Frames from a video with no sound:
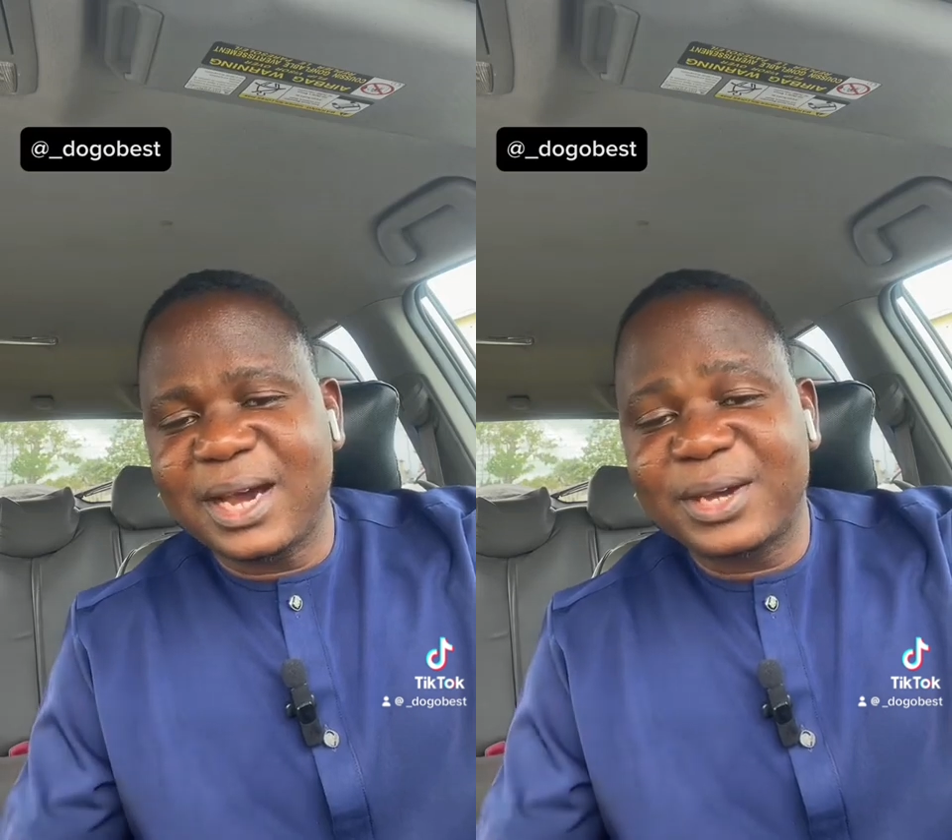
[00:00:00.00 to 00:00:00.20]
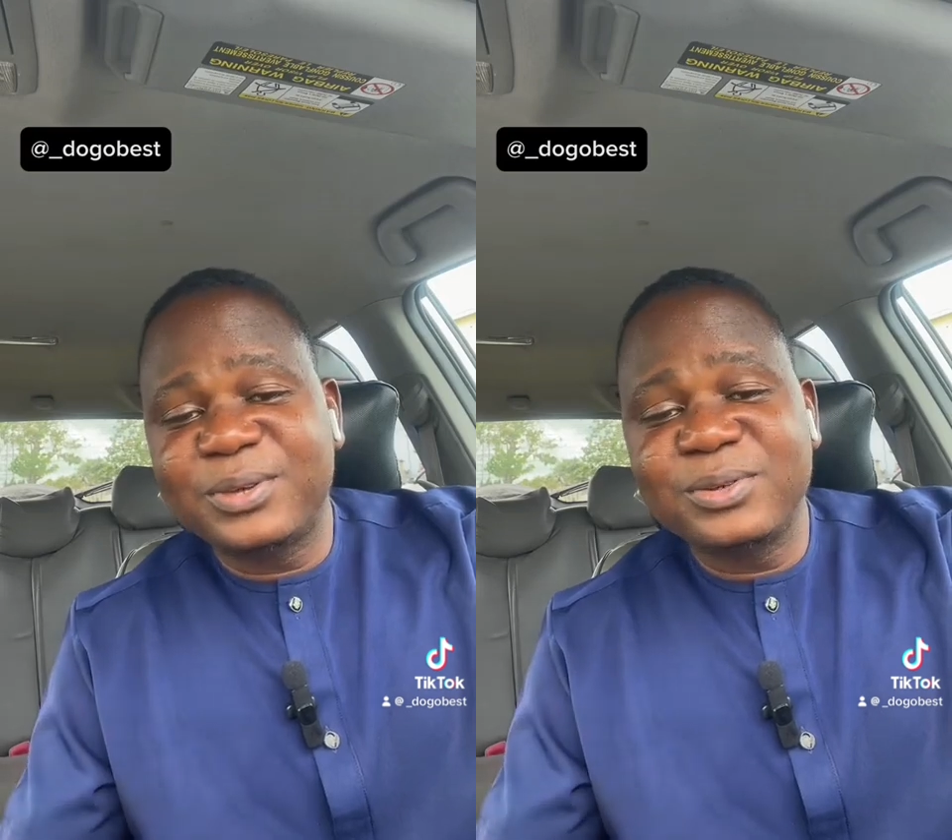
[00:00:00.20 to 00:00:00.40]

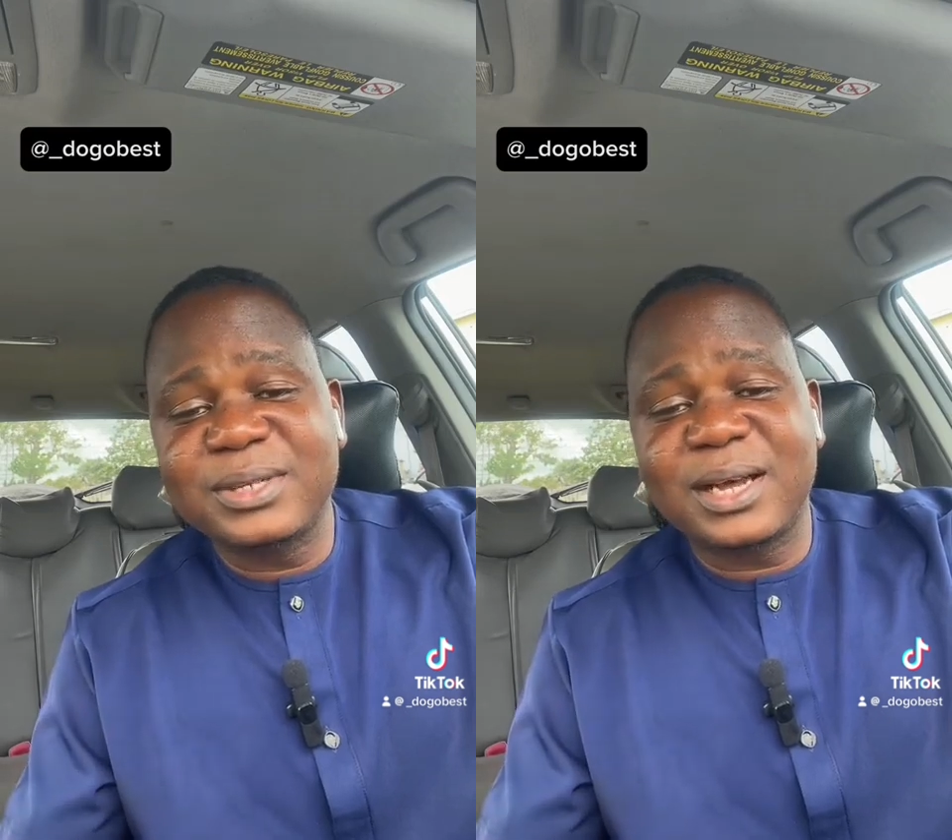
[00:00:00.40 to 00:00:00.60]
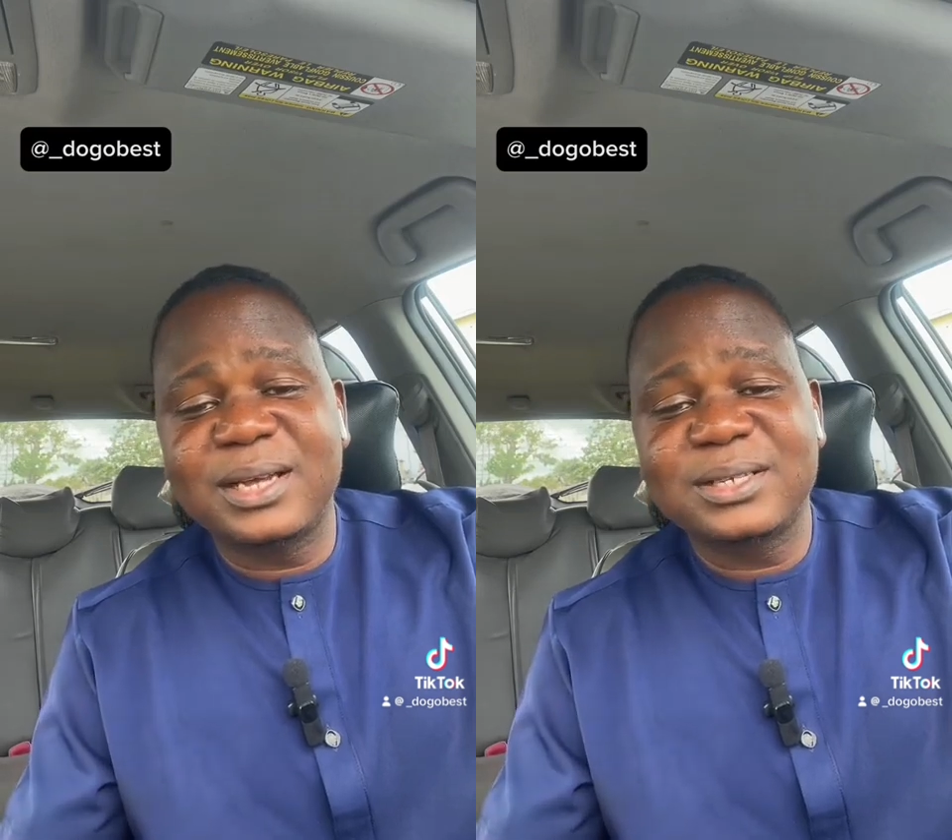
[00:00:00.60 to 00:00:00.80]

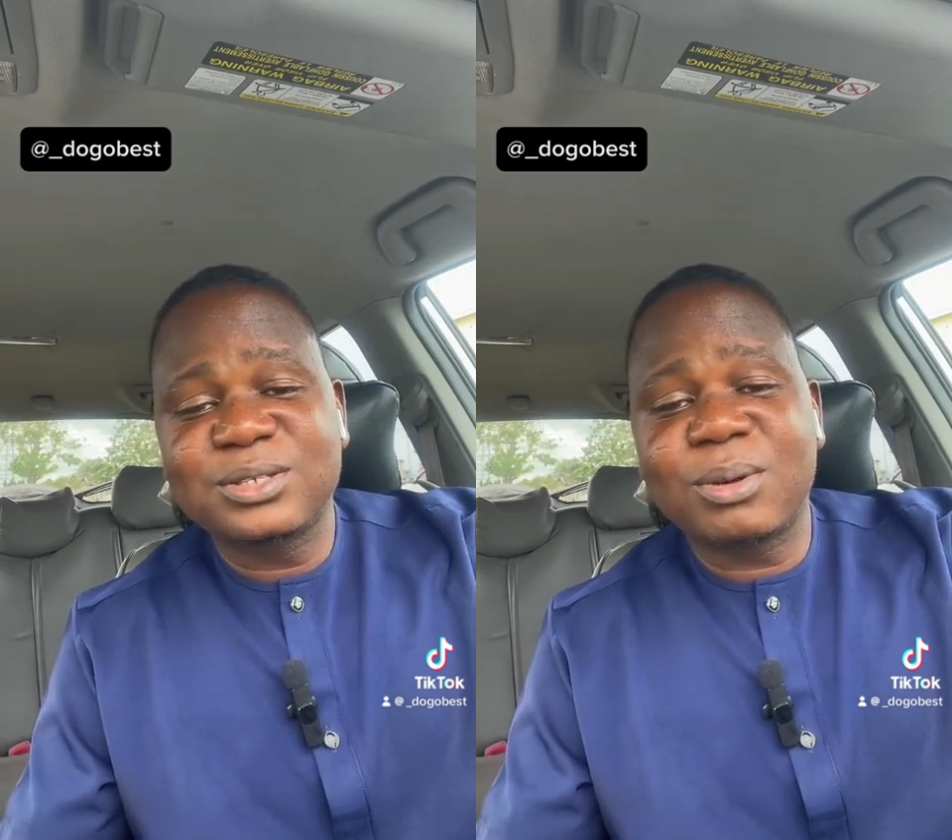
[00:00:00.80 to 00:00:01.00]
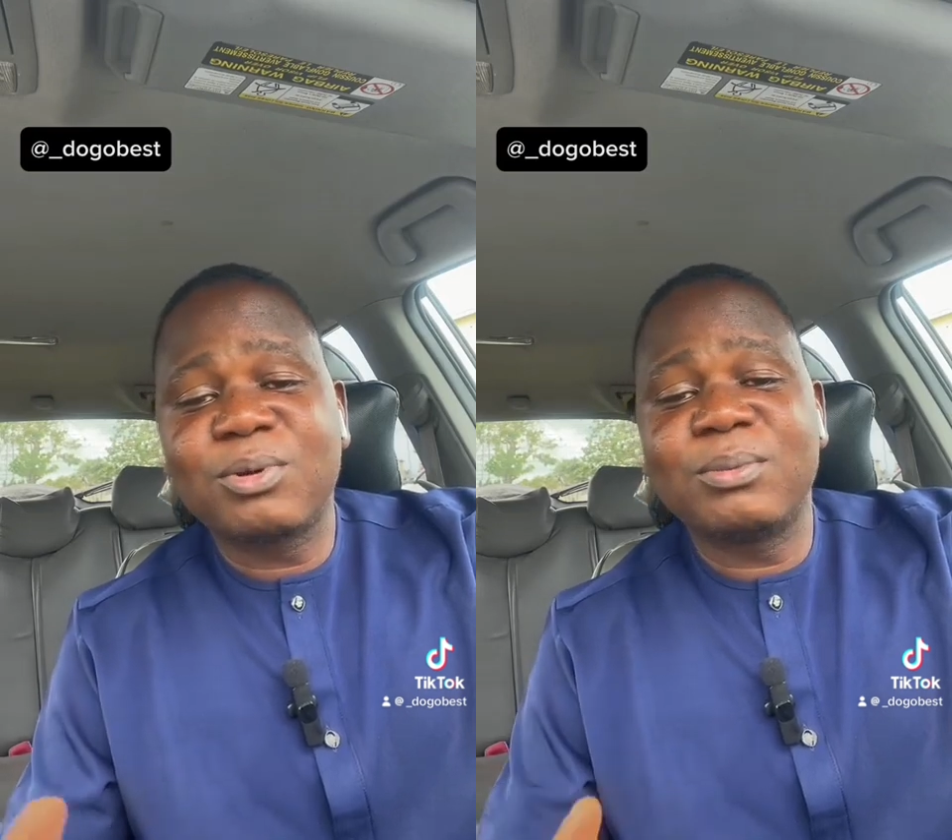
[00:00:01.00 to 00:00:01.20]
accuser
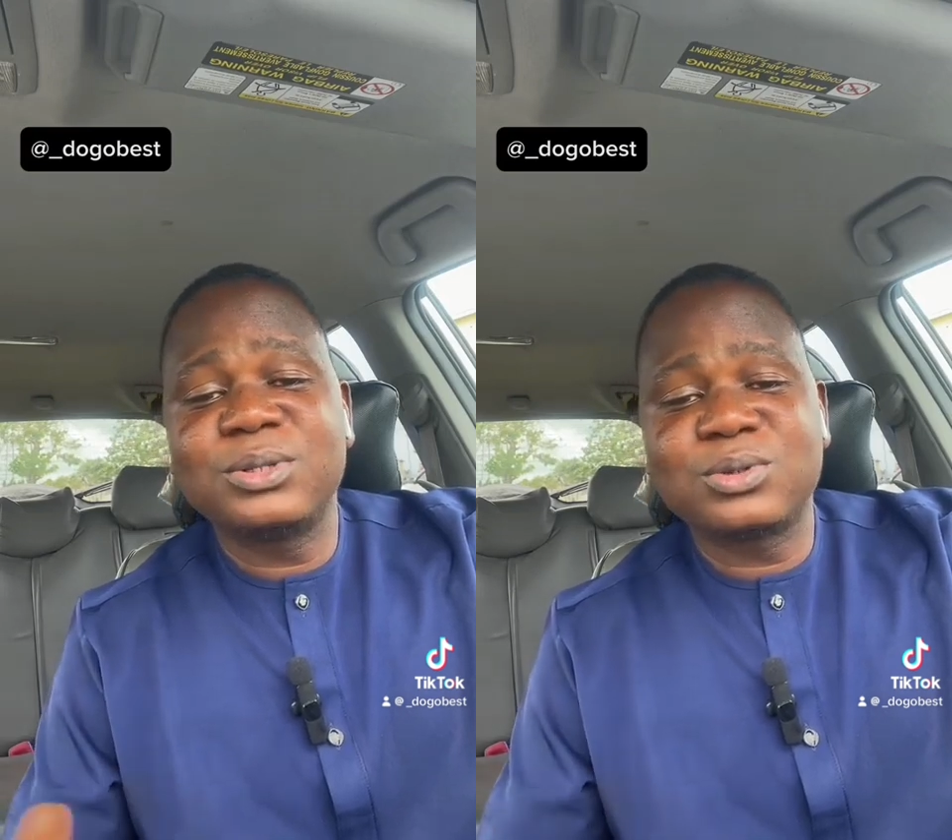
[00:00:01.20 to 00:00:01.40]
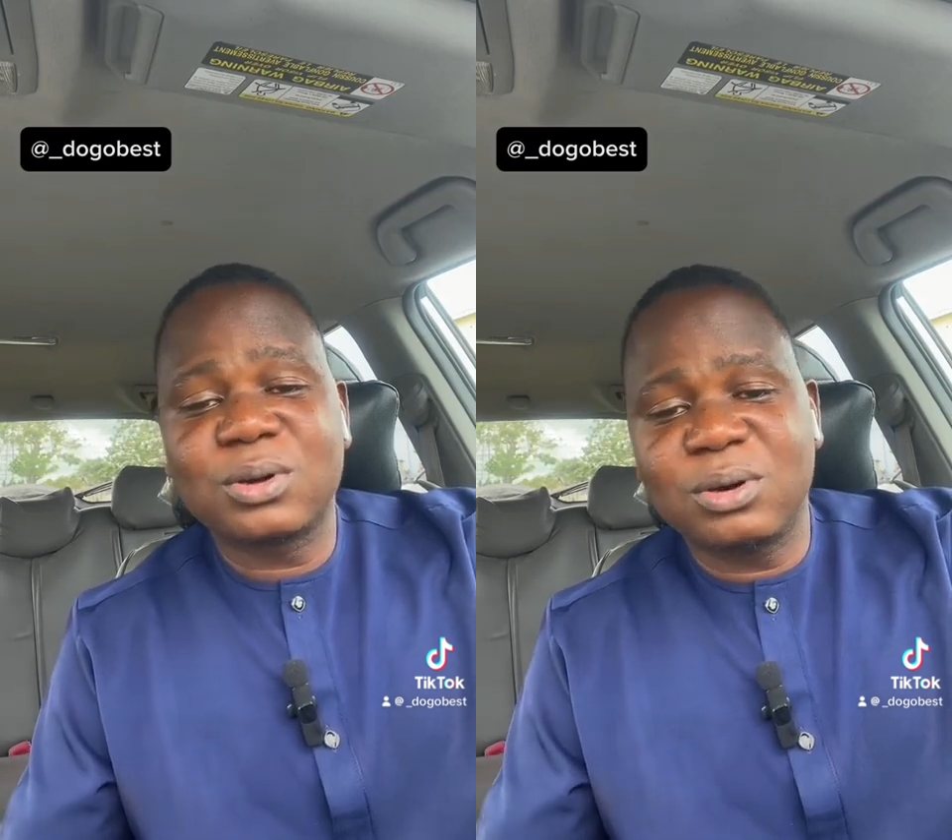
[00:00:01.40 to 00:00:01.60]
stopped
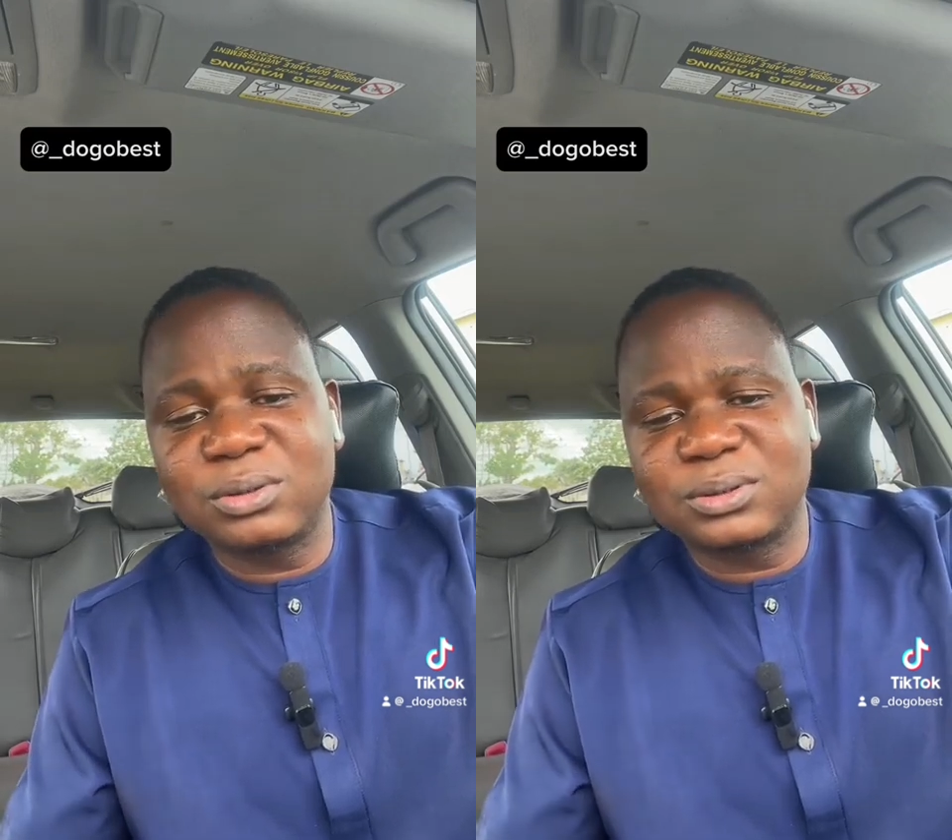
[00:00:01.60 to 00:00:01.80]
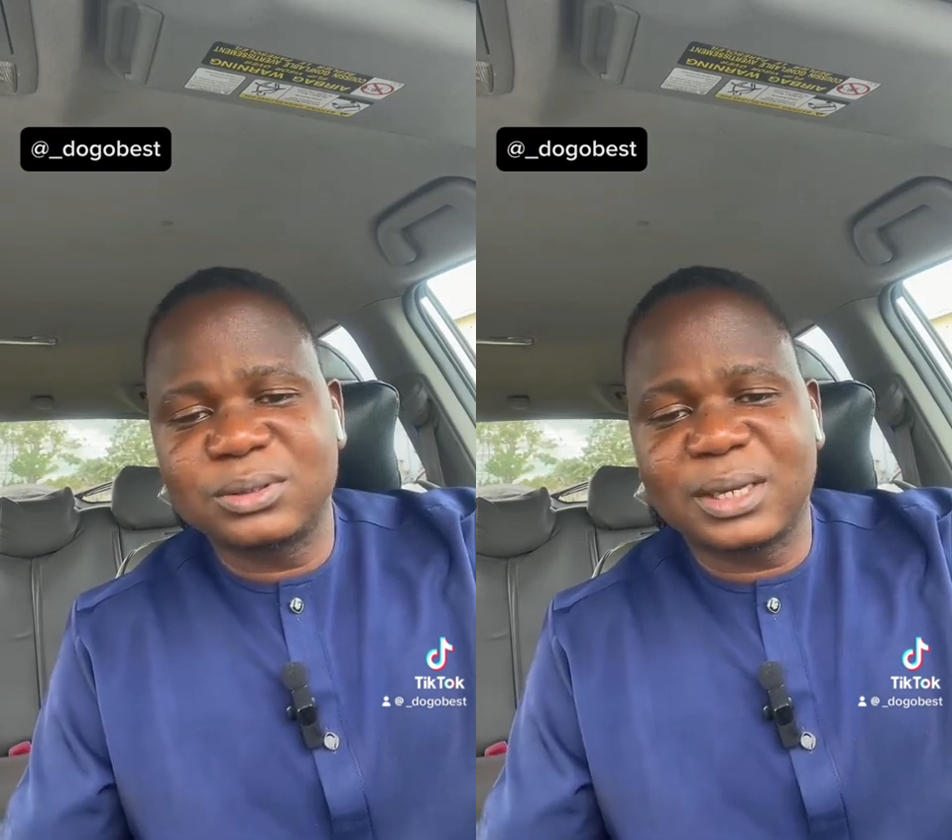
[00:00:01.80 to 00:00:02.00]
coming to court.